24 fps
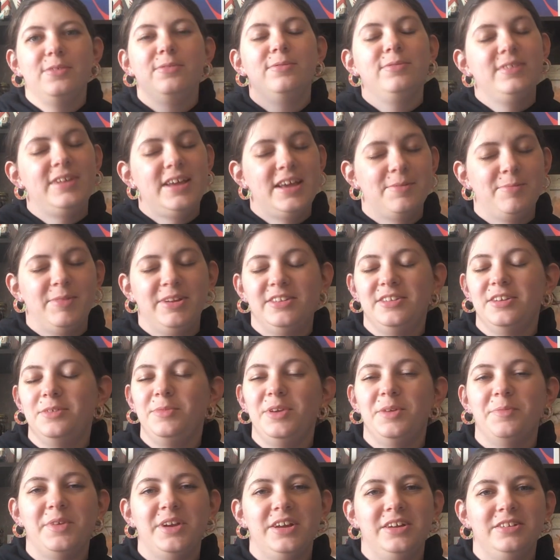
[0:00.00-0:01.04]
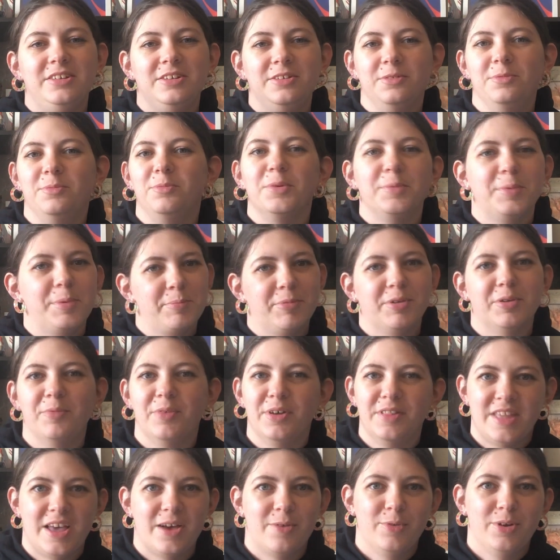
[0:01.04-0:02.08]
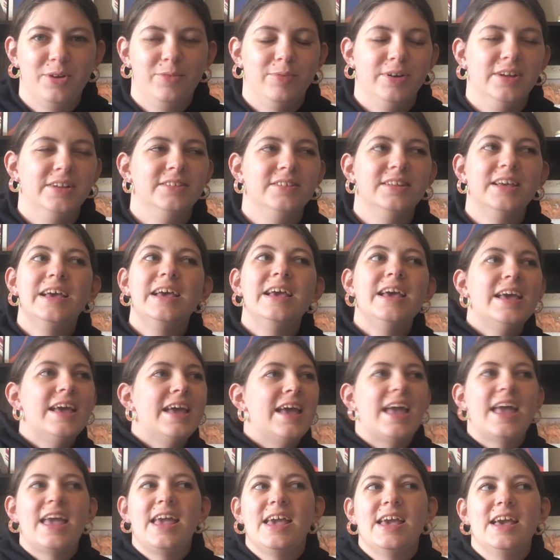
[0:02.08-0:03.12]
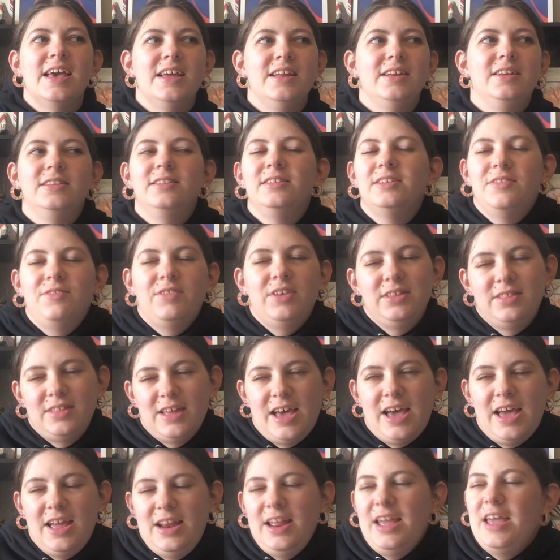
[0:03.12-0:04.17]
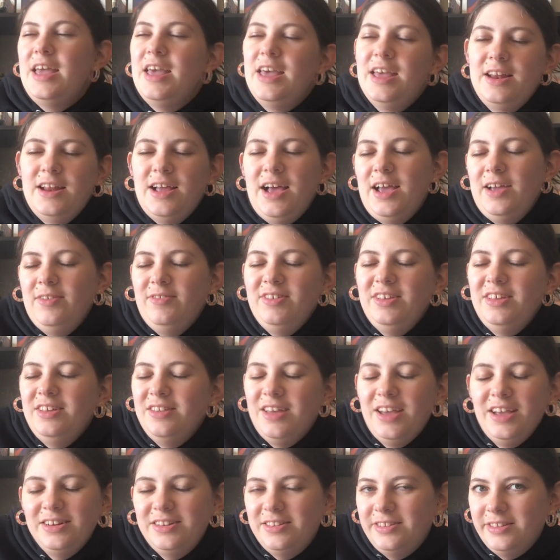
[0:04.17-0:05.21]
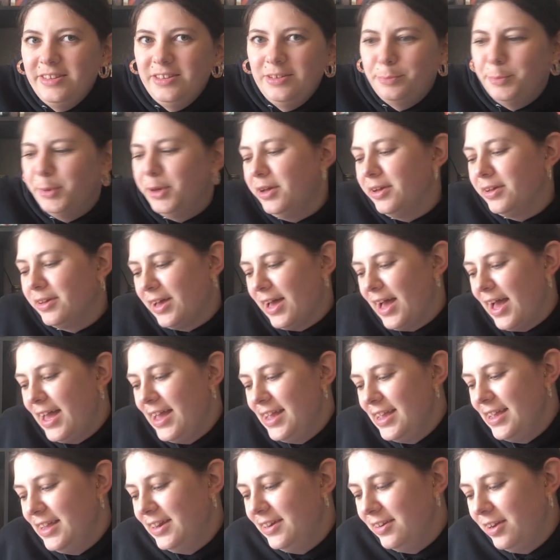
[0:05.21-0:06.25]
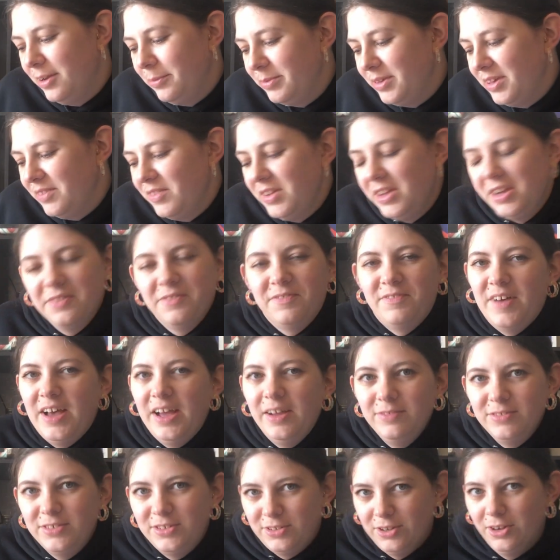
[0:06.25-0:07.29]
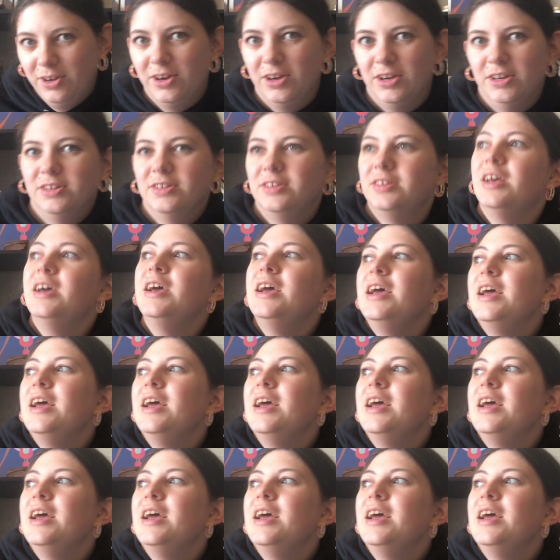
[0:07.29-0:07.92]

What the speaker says: Damn, it took me a minute to remember what that word was. And stuff like that. And I really liked this book. I ended up giving it 5 stars.